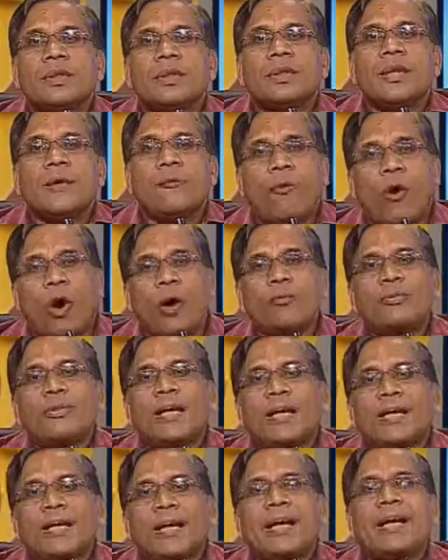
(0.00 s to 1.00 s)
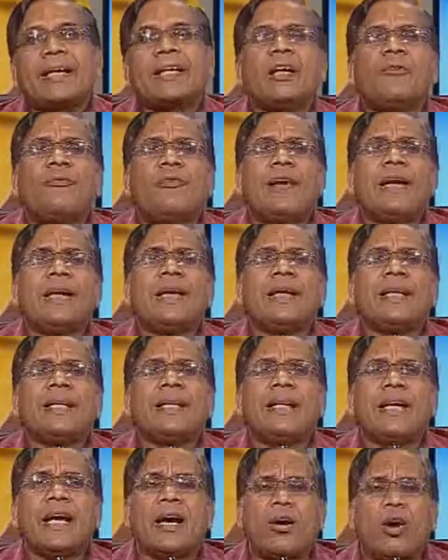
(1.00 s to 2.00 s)
the forms are correctly filled
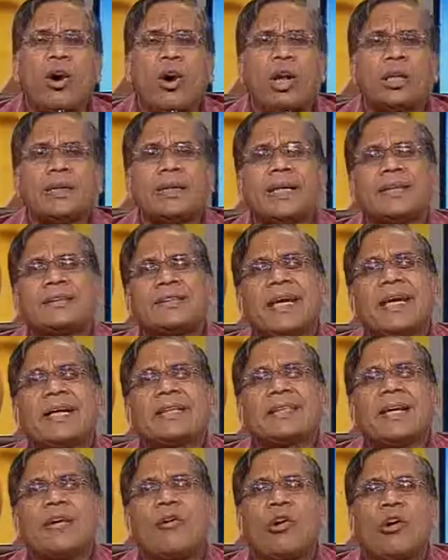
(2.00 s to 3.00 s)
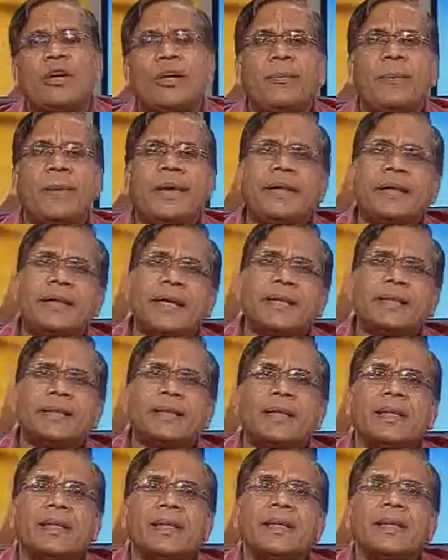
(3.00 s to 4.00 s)
in and all the checks have already been done,